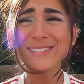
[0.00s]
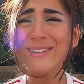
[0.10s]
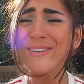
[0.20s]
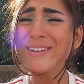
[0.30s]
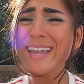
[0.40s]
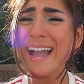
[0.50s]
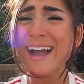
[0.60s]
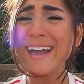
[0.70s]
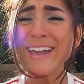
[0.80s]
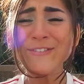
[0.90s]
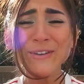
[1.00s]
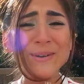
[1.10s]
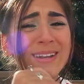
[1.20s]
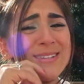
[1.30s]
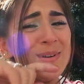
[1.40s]
So yeah, if you
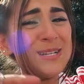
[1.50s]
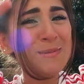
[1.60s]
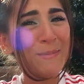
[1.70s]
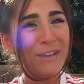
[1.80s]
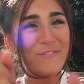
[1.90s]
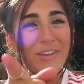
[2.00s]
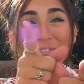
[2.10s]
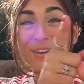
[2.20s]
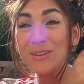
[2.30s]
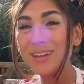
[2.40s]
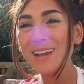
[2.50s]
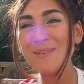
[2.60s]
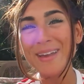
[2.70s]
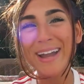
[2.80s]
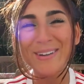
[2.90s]
want to watch me play FIFA, you can
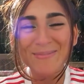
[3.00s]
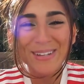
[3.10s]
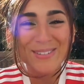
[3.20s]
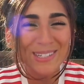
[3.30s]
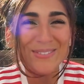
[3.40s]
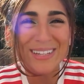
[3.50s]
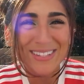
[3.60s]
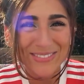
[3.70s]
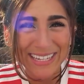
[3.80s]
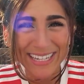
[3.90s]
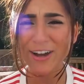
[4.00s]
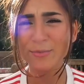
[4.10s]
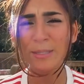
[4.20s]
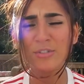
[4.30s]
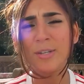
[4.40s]
come hang out in my stream with me. I'll
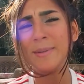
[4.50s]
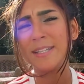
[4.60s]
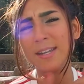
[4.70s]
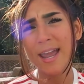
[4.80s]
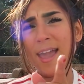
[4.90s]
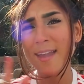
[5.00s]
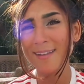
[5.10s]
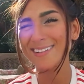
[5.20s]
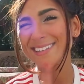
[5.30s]
be streaming today